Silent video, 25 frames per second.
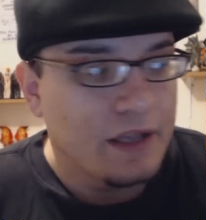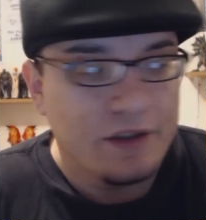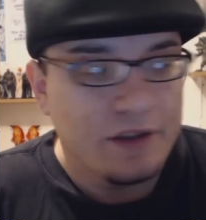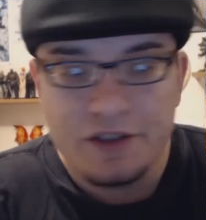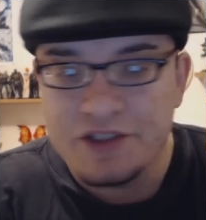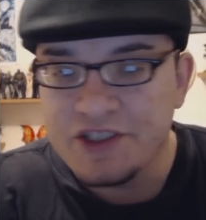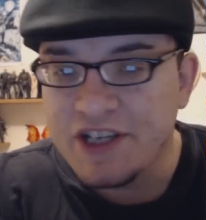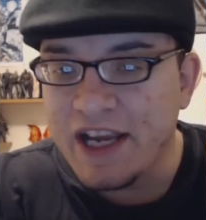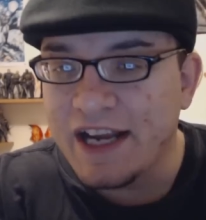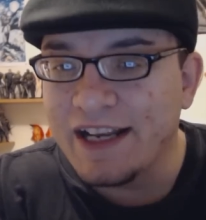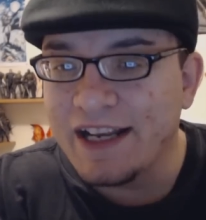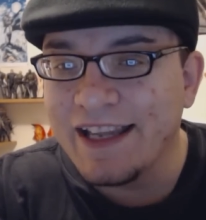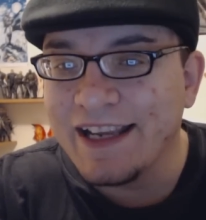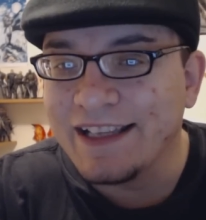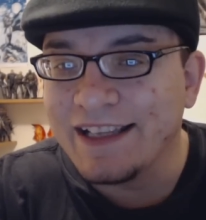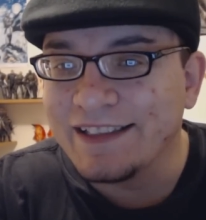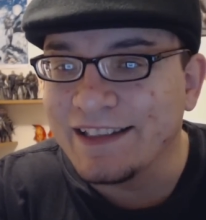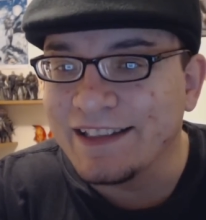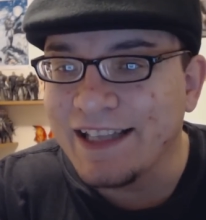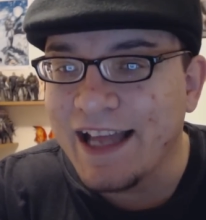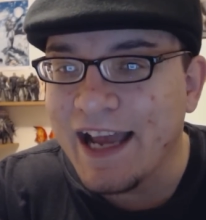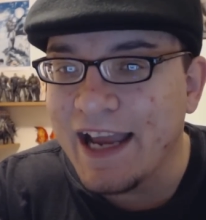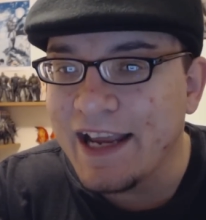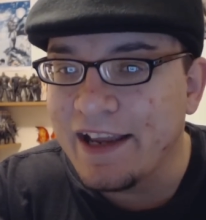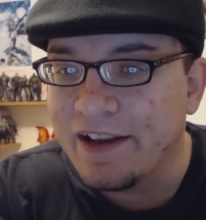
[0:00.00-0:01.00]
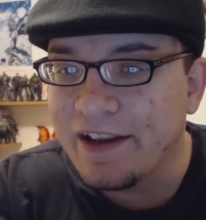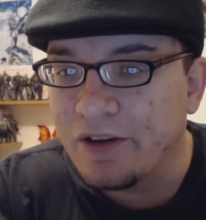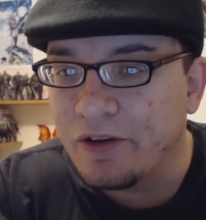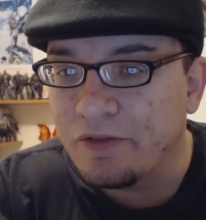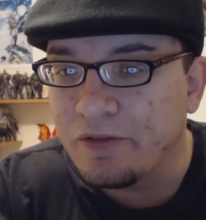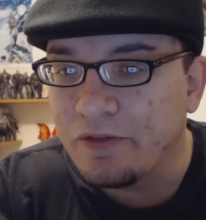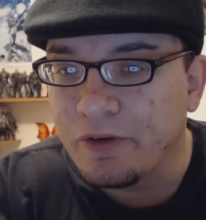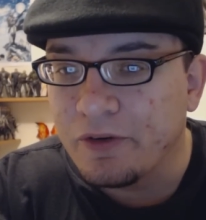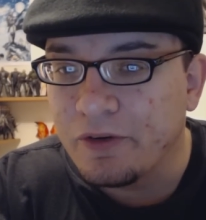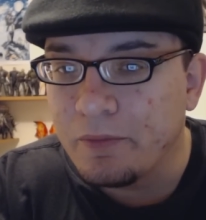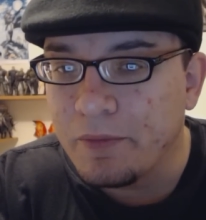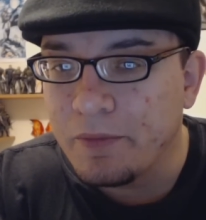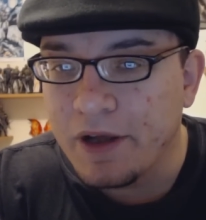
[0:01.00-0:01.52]
Looks kind of like Lion-O
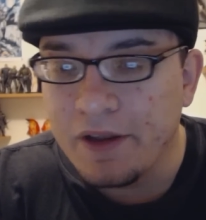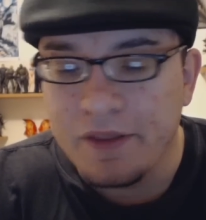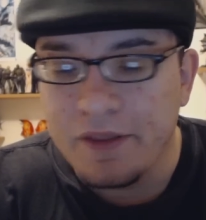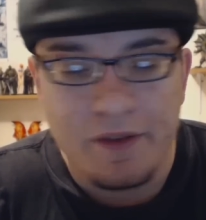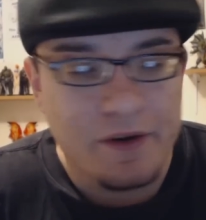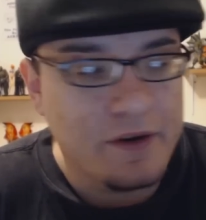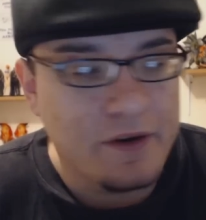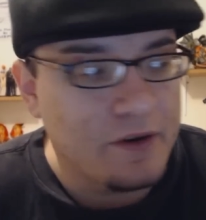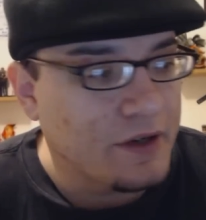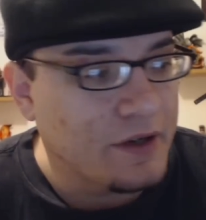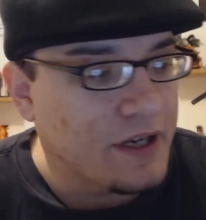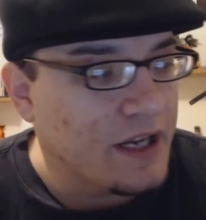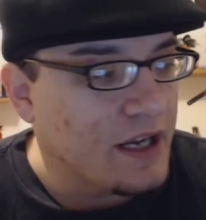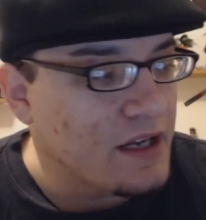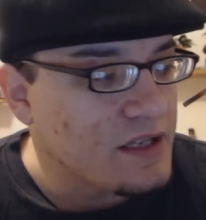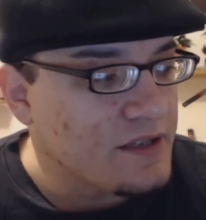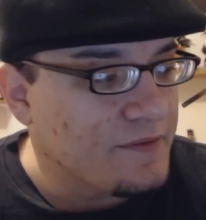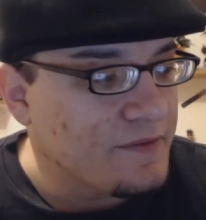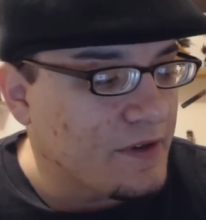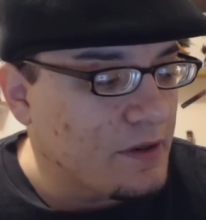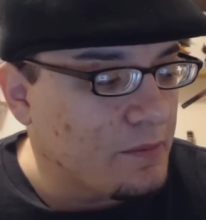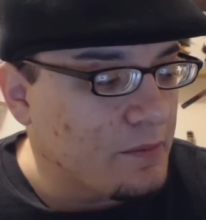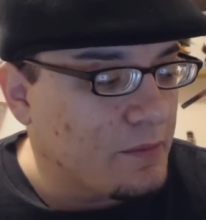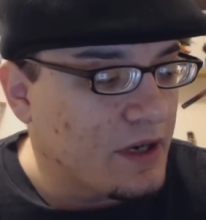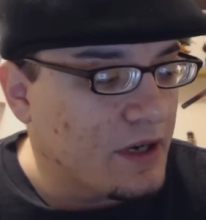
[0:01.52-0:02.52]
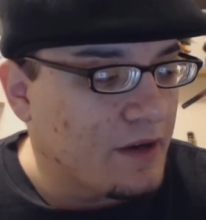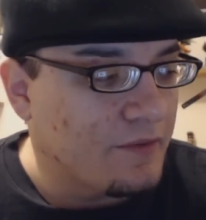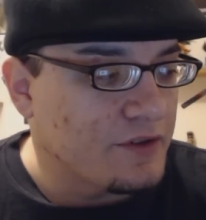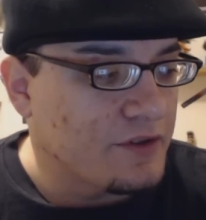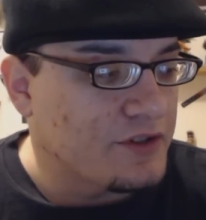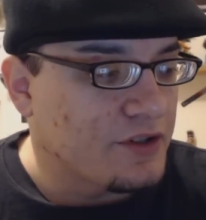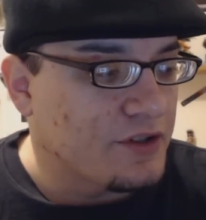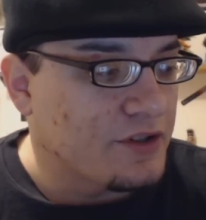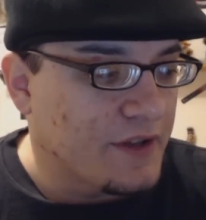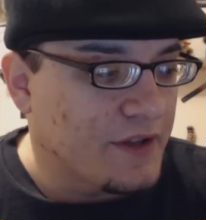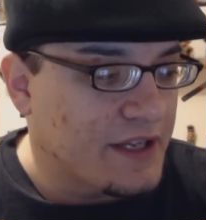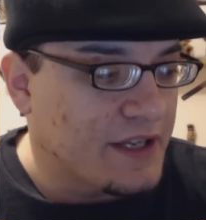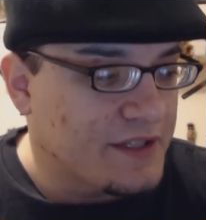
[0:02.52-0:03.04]
from Thundercats. If anybody ever
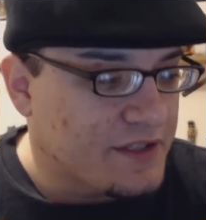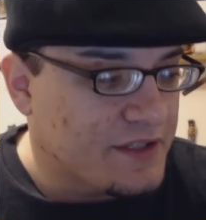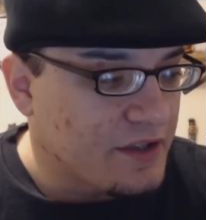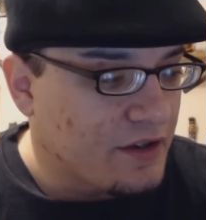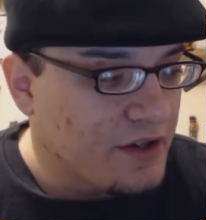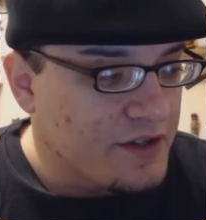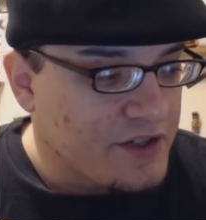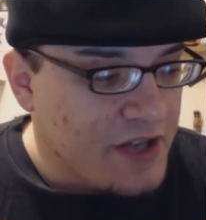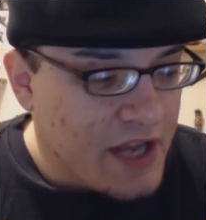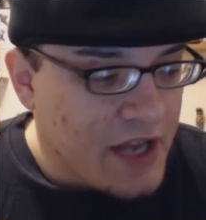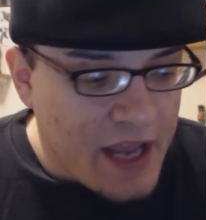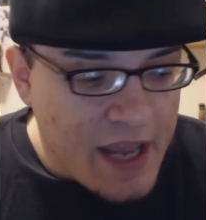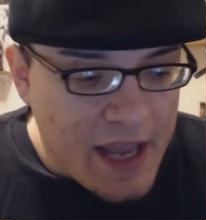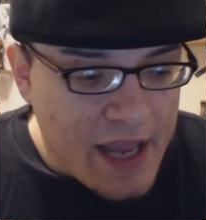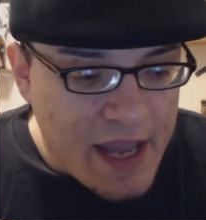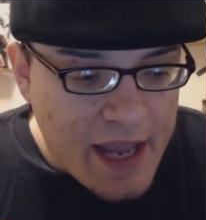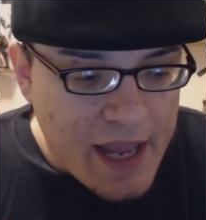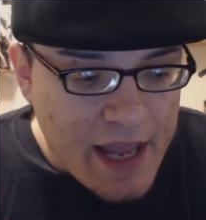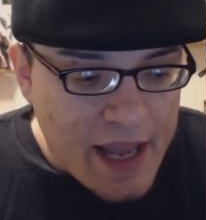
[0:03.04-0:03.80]
saw that series.